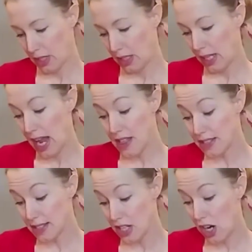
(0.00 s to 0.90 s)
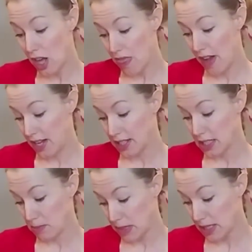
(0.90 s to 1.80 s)
And it's not that
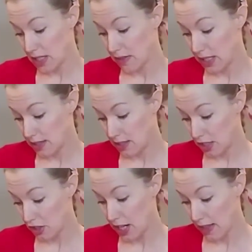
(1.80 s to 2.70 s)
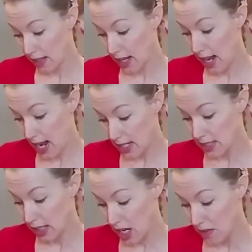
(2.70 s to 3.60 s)
expensive considering that it has a
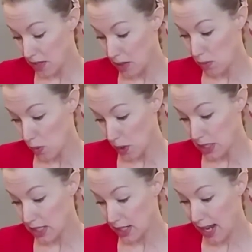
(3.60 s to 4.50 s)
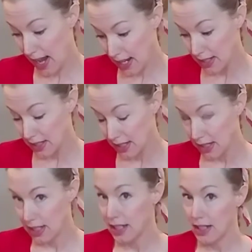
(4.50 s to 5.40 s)
lifetime warranty and
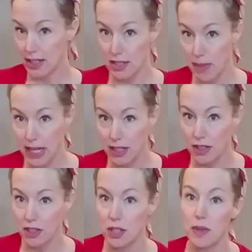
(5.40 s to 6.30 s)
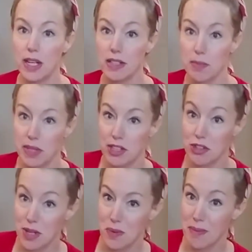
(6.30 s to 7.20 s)
it's made in the US because, you know,
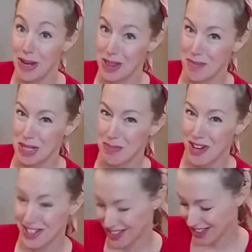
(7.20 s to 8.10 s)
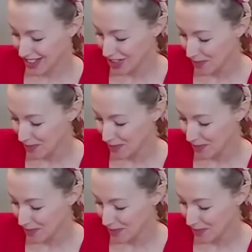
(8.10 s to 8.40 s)
we make the best products here.